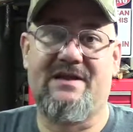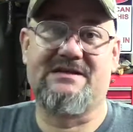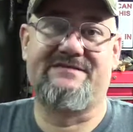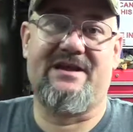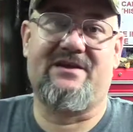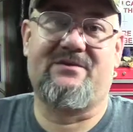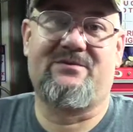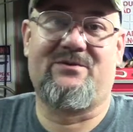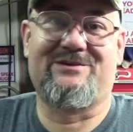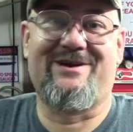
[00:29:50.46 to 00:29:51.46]
the next video.
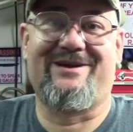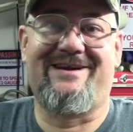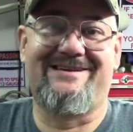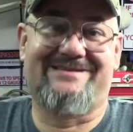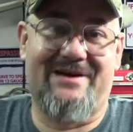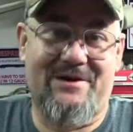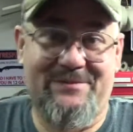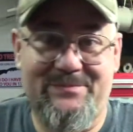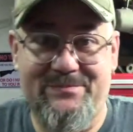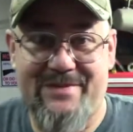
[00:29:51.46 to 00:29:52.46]
We'll talk to you guys later.
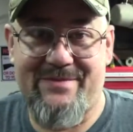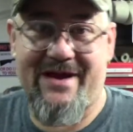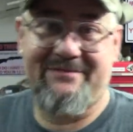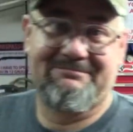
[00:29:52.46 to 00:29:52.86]
Bye-bye.